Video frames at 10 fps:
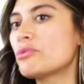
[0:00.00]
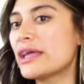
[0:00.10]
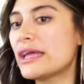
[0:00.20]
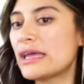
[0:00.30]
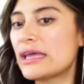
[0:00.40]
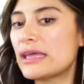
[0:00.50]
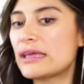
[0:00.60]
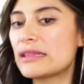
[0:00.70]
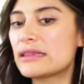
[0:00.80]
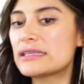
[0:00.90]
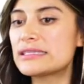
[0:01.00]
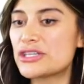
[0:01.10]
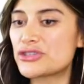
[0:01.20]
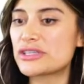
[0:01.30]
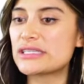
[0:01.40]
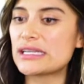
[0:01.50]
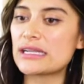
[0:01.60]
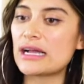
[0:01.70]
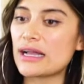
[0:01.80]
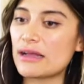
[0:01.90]
with citrus and
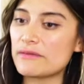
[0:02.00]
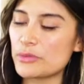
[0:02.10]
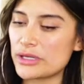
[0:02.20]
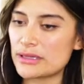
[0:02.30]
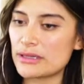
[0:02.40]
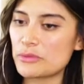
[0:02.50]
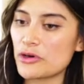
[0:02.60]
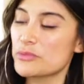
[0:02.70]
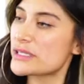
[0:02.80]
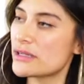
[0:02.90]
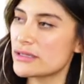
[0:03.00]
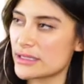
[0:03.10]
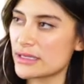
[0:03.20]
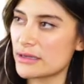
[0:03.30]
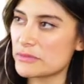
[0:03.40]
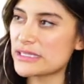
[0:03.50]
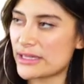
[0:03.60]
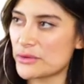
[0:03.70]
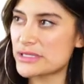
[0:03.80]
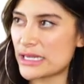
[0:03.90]
agave with warm salt, the sal
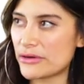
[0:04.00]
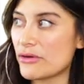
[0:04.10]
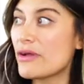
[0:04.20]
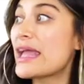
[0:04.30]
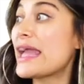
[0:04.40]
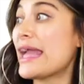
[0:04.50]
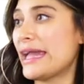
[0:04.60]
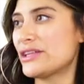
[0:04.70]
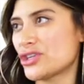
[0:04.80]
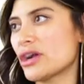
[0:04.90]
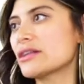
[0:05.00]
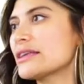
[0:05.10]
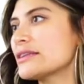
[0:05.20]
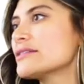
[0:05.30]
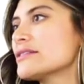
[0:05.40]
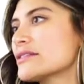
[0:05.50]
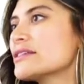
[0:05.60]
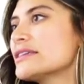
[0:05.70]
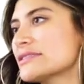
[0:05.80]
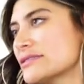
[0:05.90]
de gusano, and chocolate.
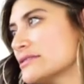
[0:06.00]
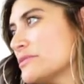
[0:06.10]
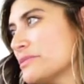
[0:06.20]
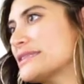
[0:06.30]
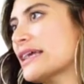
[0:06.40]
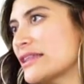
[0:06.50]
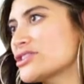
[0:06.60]
Ooh, and chocolate.